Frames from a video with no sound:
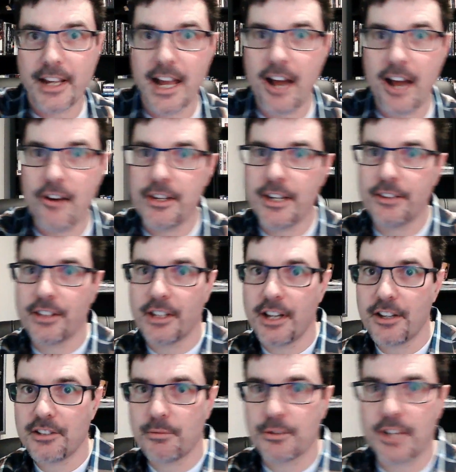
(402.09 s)
How do you get the
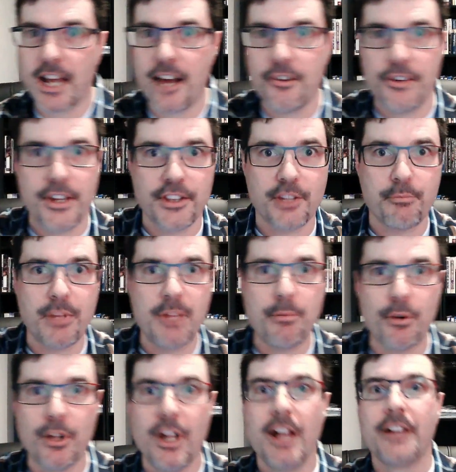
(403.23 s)
customers? How do you get the
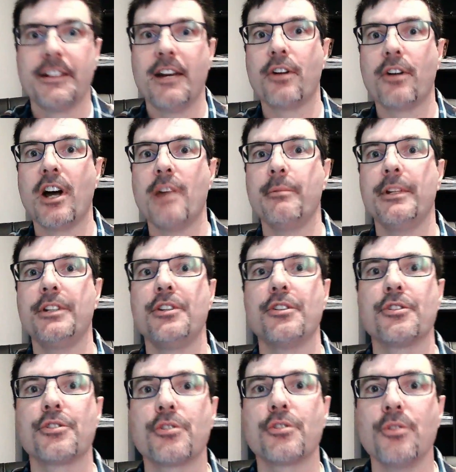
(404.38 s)
people now coming to your
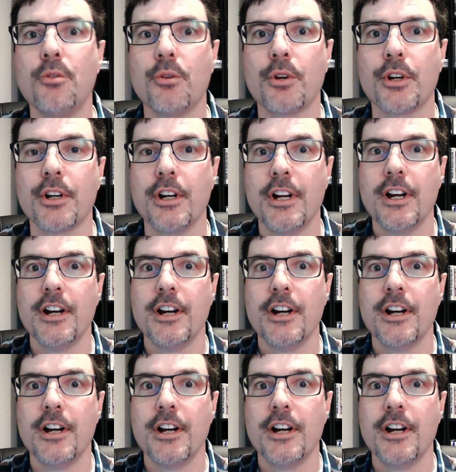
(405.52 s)
store